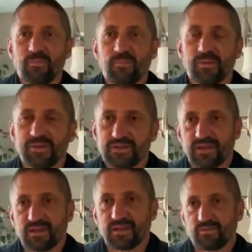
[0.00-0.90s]
but there's
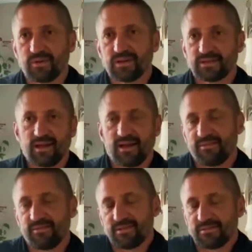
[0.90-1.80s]
many other ways to
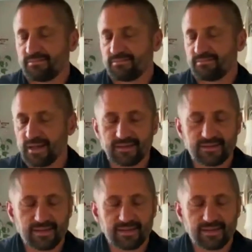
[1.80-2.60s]
have it.